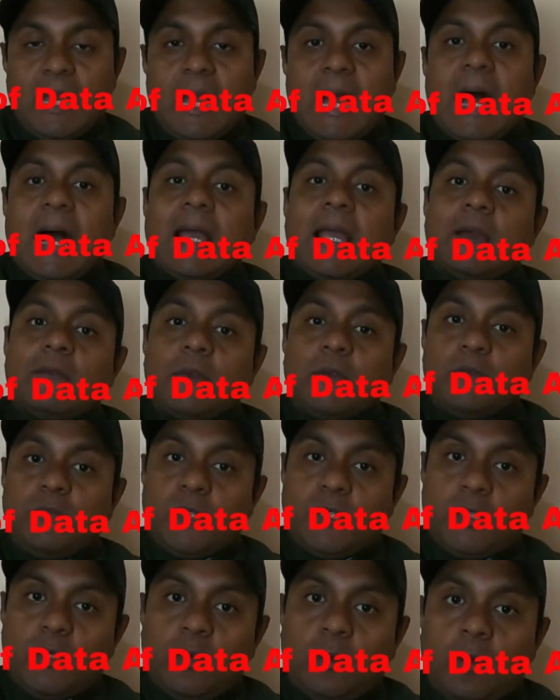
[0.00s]
I have a
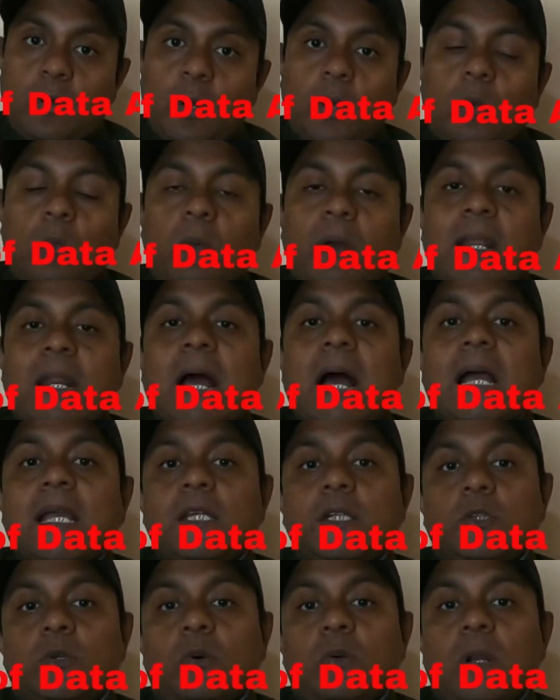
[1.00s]
video where I
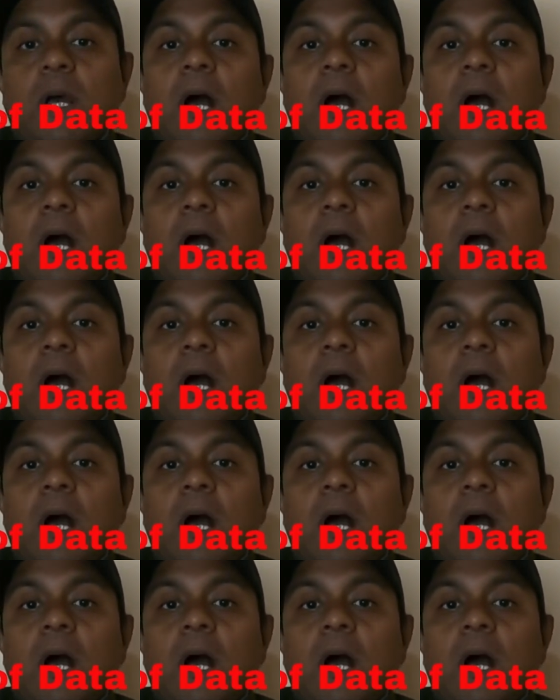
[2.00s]
showed